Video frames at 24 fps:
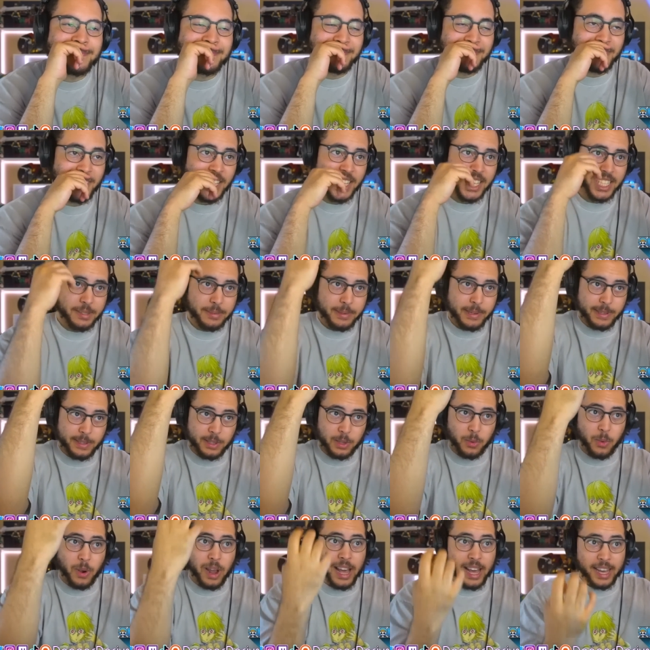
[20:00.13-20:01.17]
Yeah, it's because the
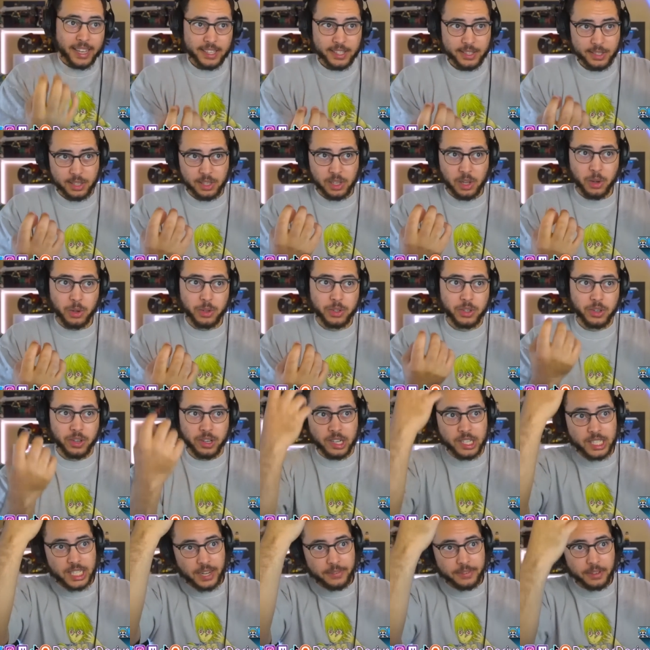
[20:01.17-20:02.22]
wax is closer. It
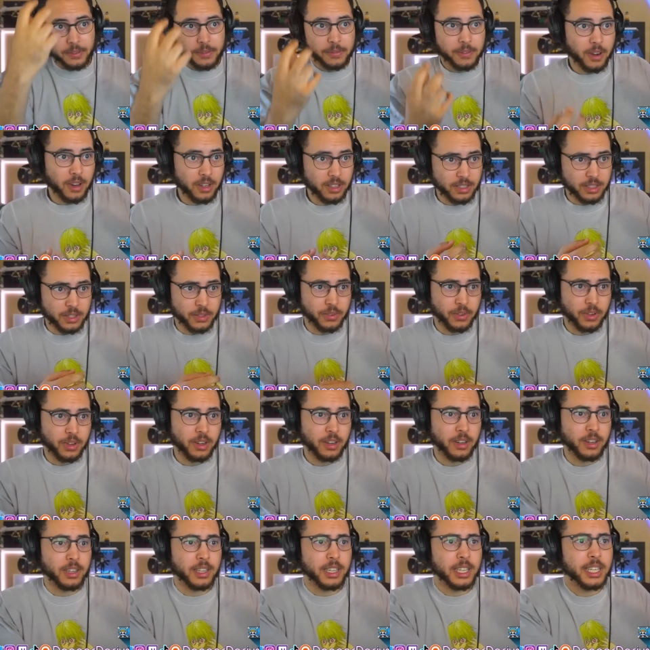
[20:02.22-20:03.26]
doesn't have to fall as
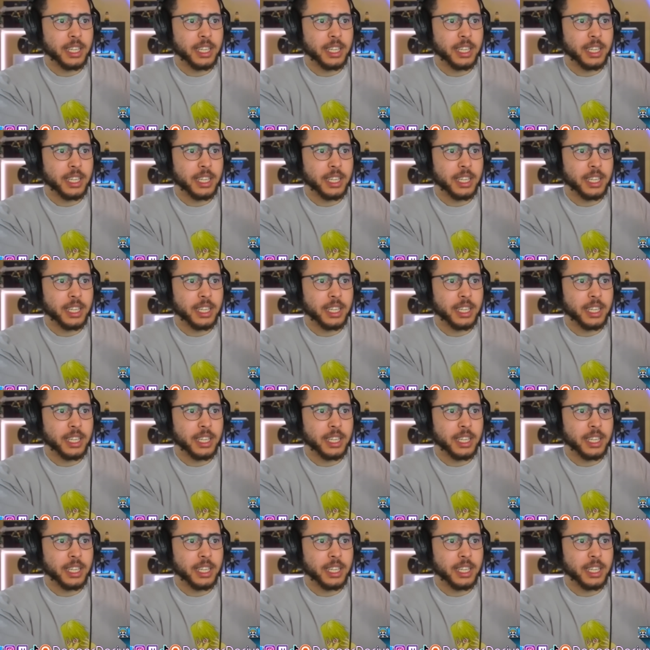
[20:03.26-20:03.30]
far.